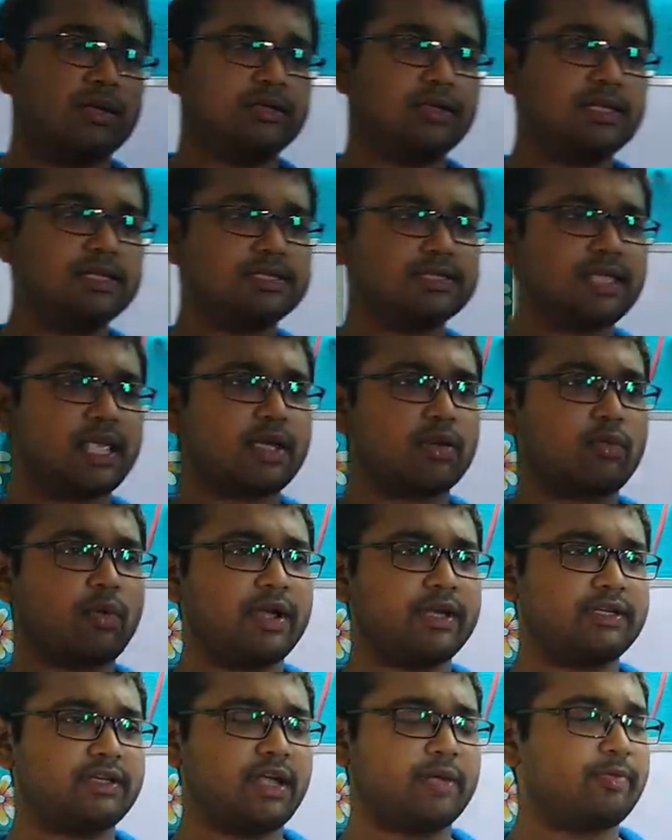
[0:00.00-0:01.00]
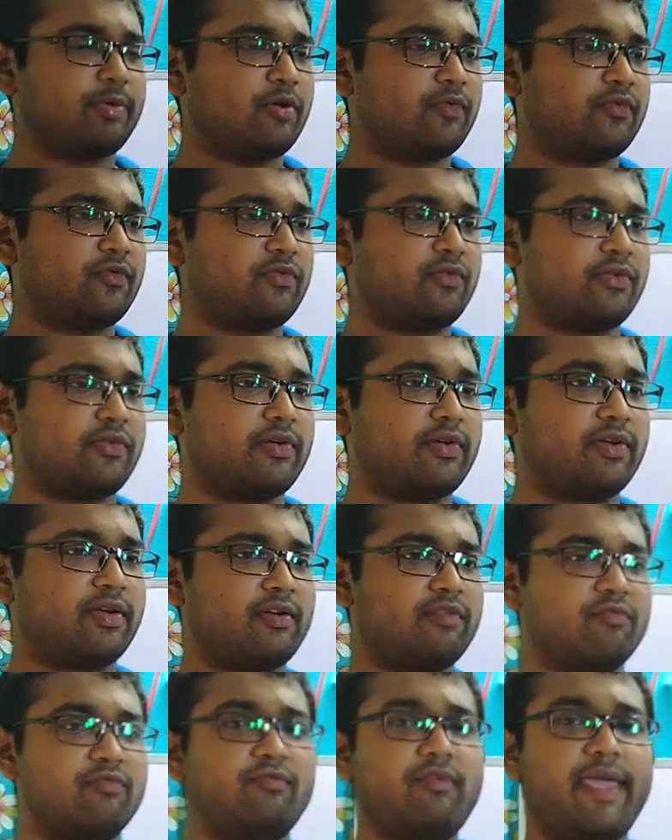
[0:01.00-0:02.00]
This is a quite type of
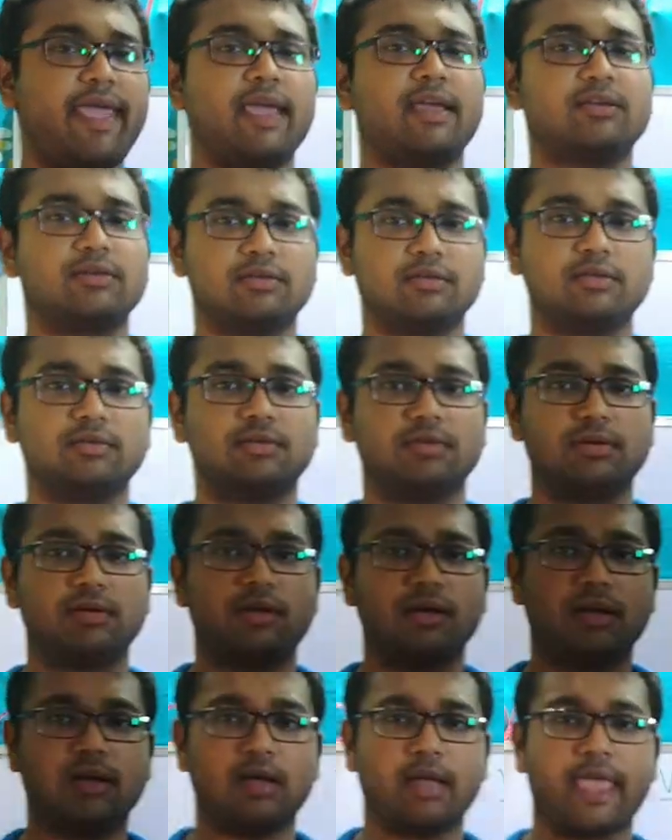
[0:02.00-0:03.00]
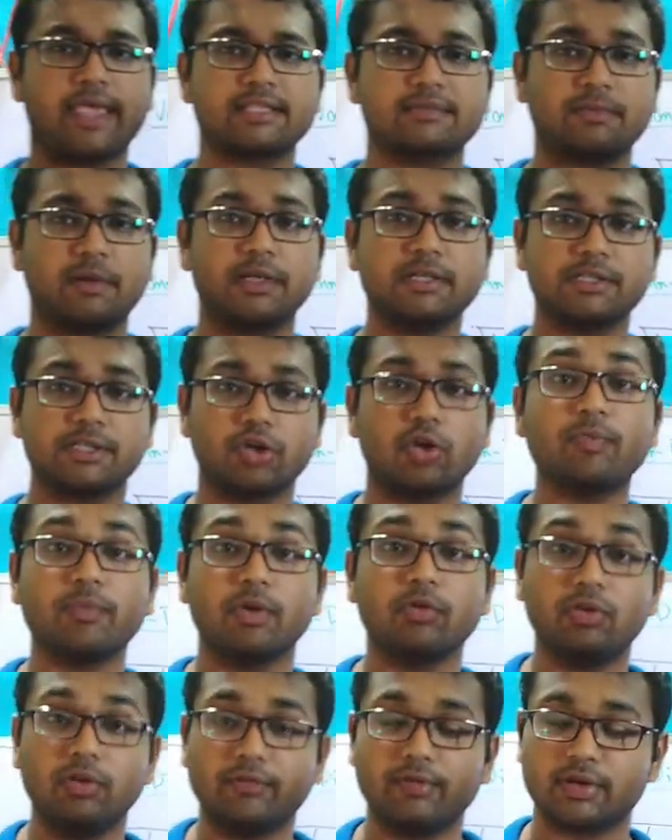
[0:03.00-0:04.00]
vague uh, explanation of
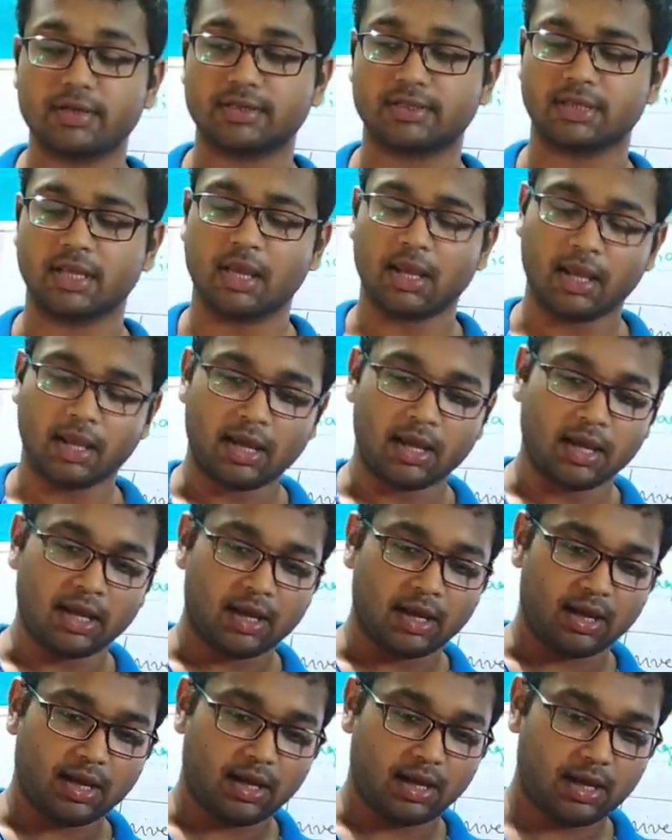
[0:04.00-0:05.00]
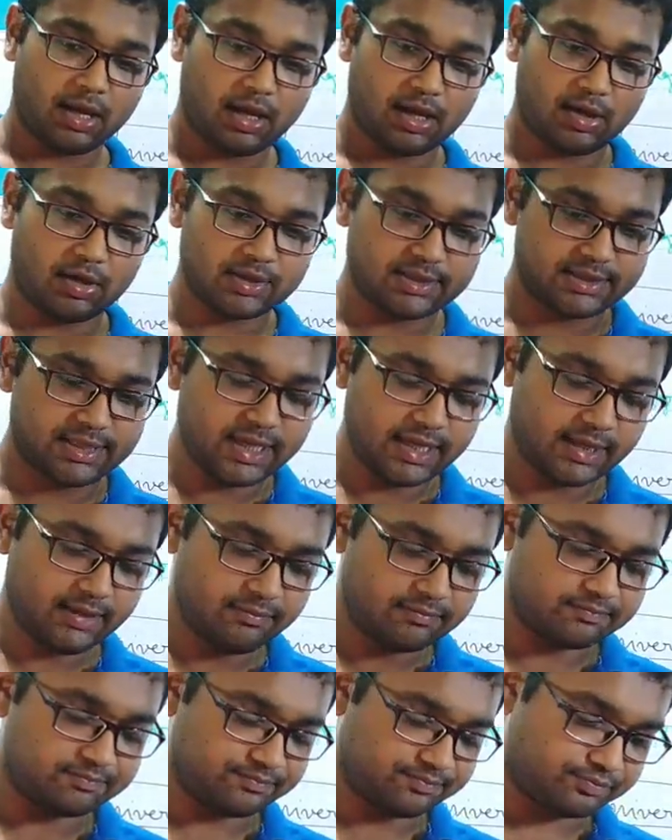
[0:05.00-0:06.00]
universe. Uh,
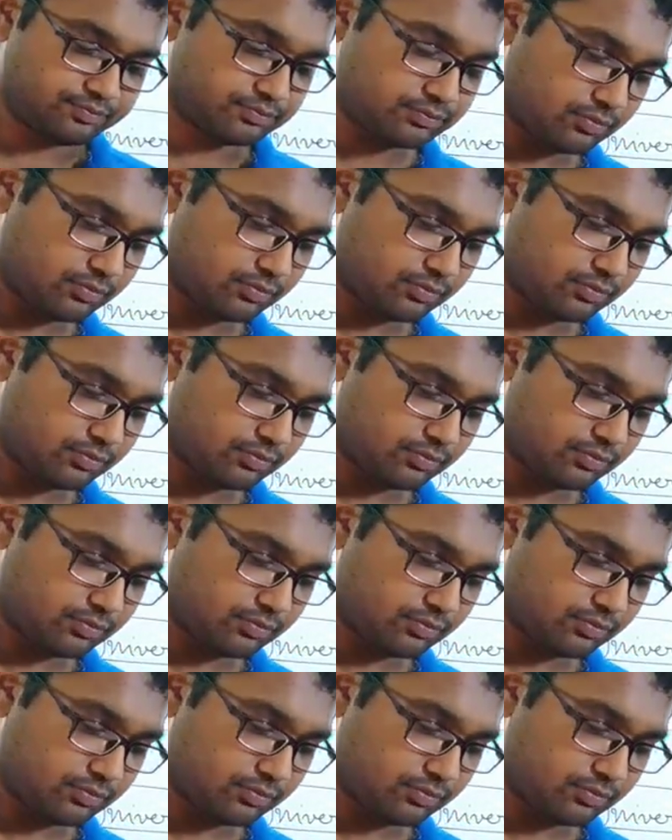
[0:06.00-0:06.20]
see,